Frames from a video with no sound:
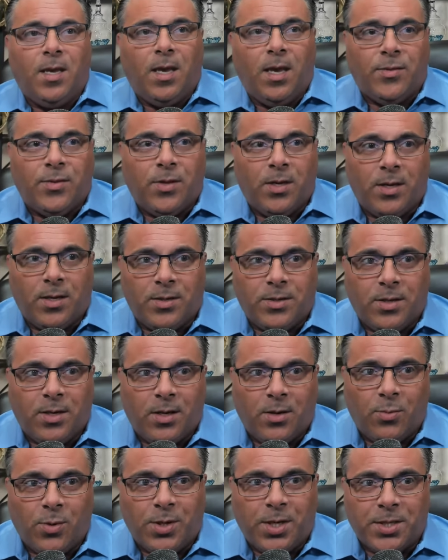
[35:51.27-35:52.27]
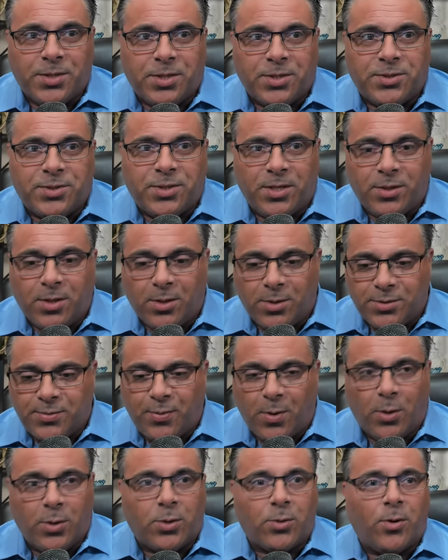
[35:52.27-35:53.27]
And then uh, we'll get to see those
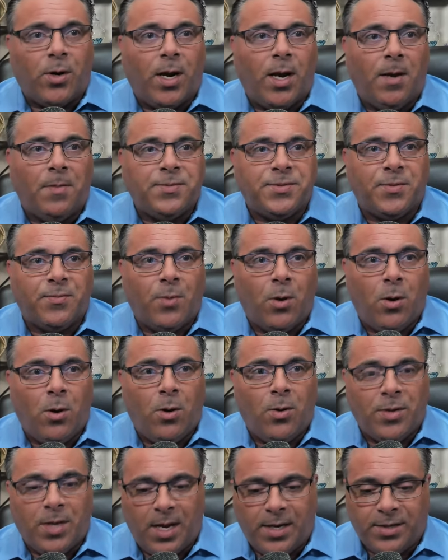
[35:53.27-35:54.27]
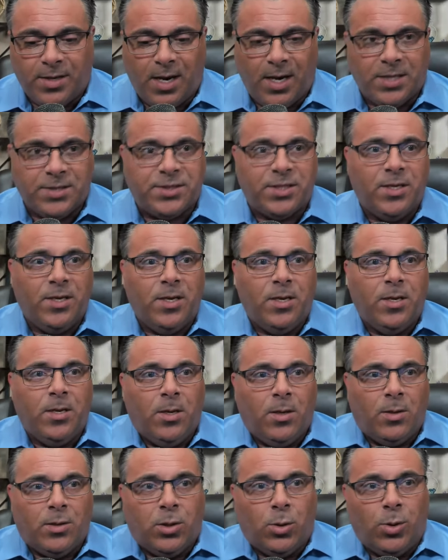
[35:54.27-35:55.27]
photographs of all that nice
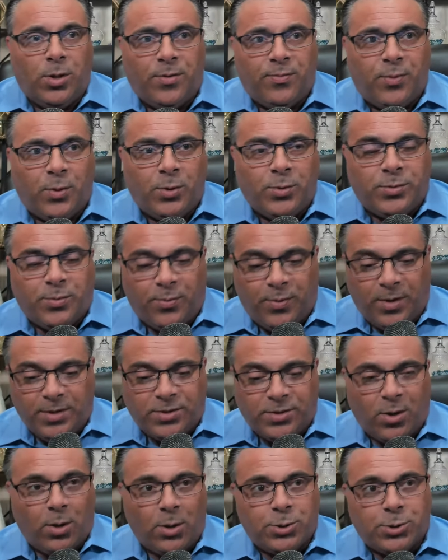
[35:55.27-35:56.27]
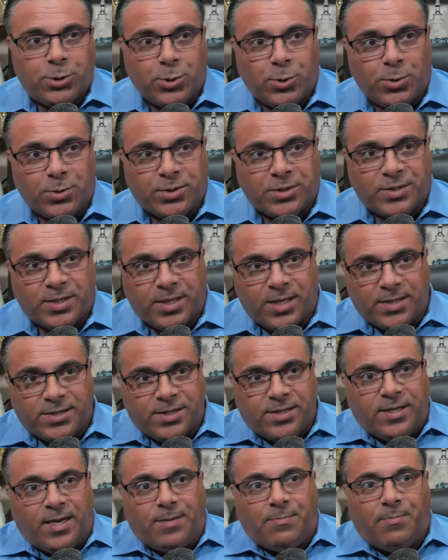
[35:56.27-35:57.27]
Louis Vuitton shoes as it
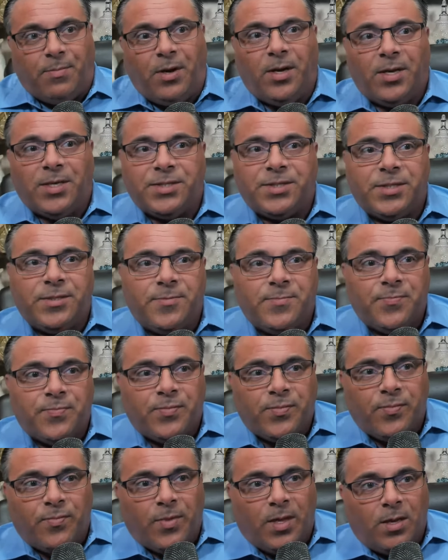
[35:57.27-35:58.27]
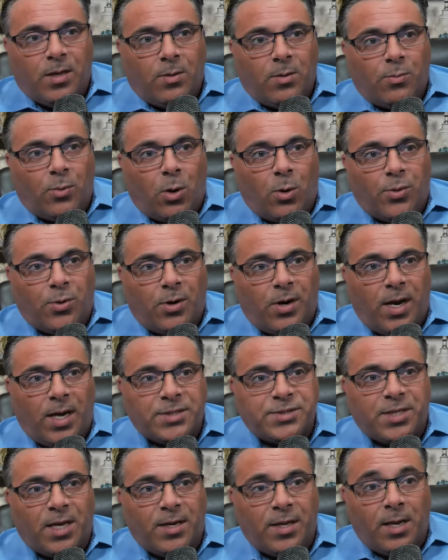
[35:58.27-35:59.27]
gets in that bus, roll their
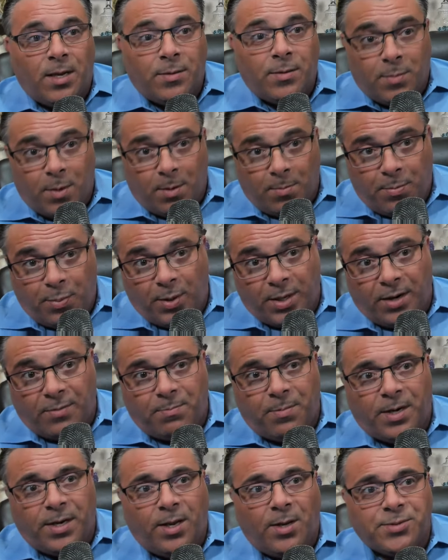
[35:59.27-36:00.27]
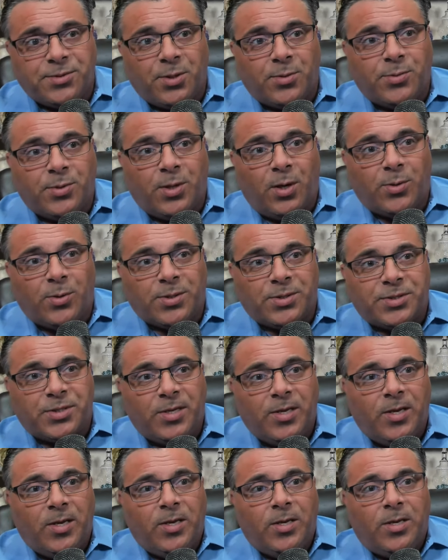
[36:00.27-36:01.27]
ass out, and put everybody else on notice
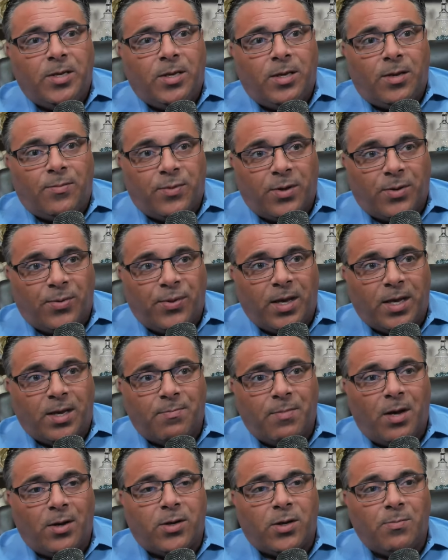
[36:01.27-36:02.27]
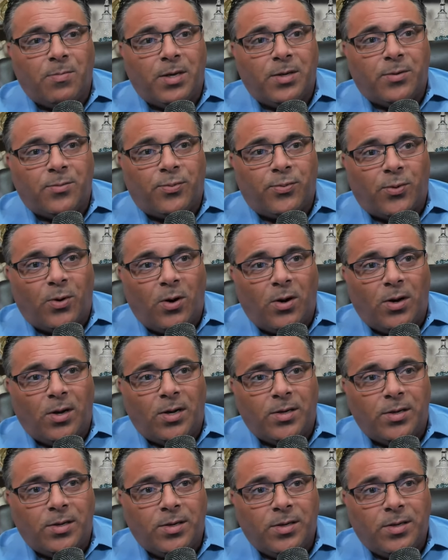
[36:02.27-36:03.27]
if you think about committing
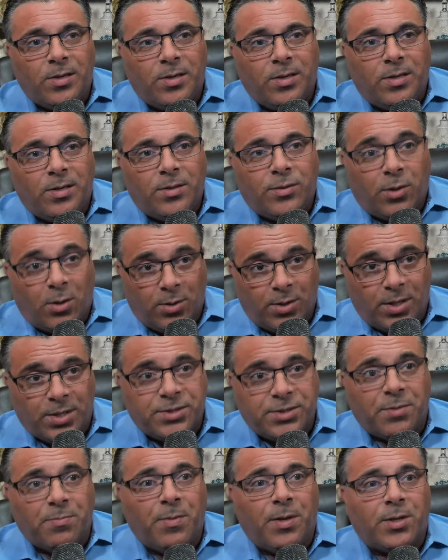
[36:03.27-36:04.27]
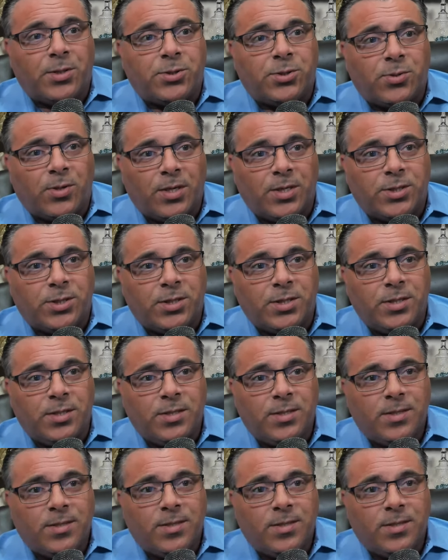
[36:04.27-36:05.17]
fraud during this administration